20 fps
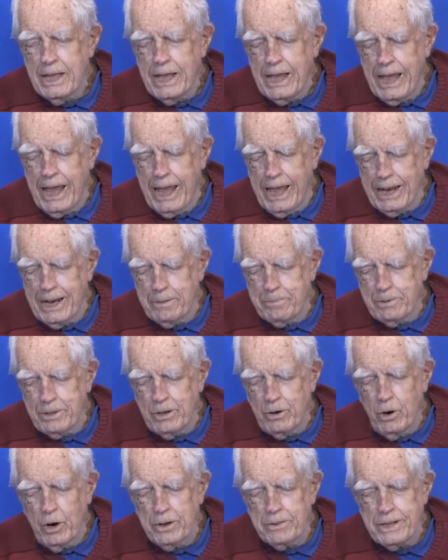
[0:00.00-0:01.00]
and up in the
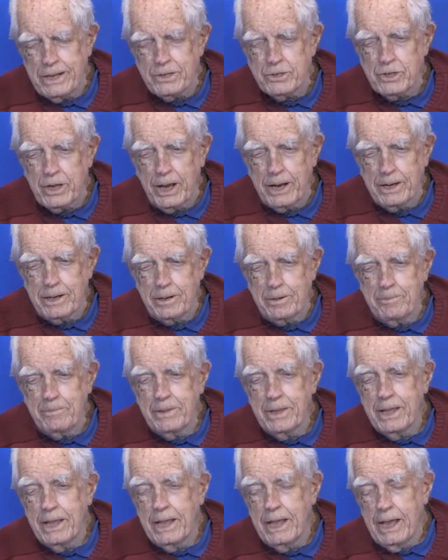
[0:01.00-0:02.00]
Northeast Kingdom,
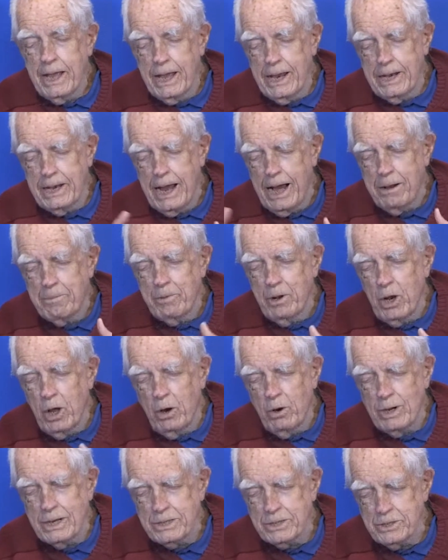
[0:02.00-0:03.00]
and down
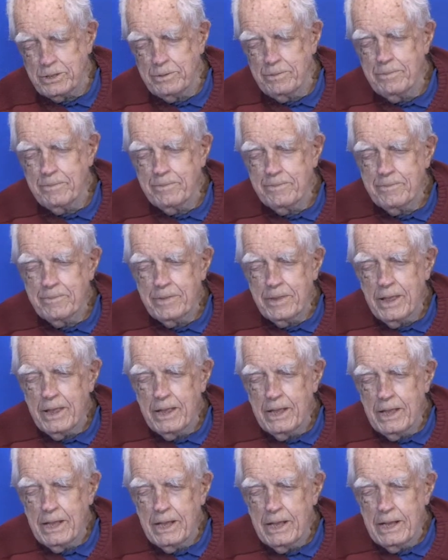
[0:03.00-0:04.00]
below us,
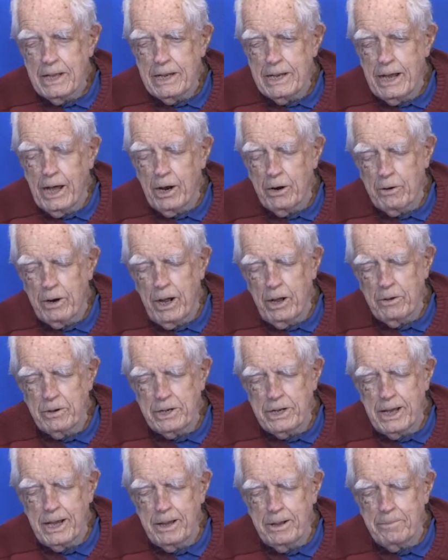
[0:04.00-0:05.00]
down
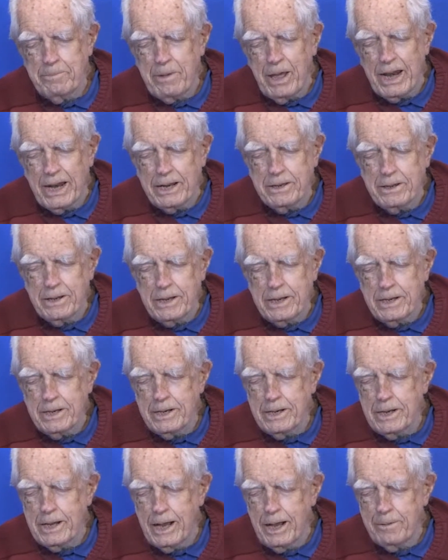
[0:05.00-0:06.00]
around uh, Bennington
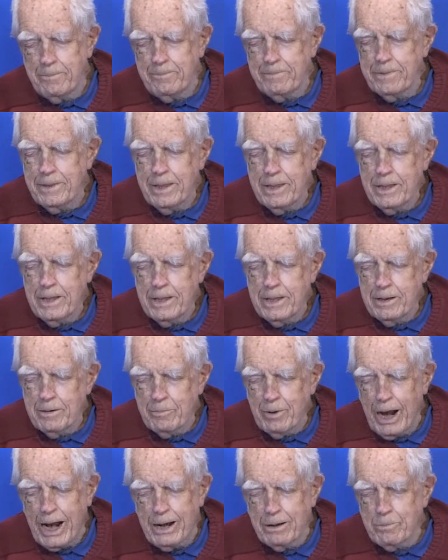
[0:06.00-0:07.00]
and uh,
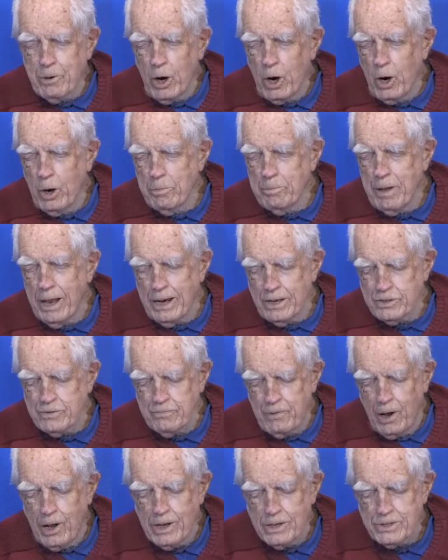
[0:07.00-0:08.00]
Brattleboro, Bellows
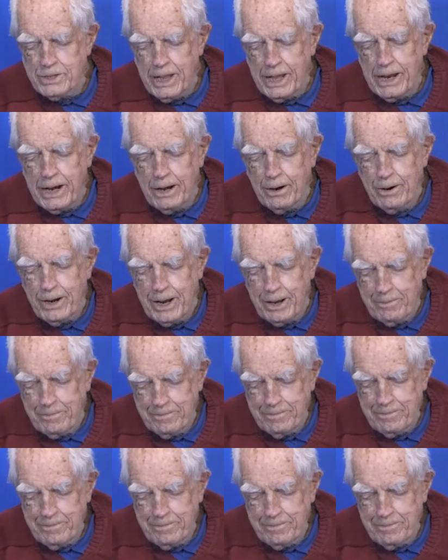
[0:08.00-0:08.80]
Falls, that area.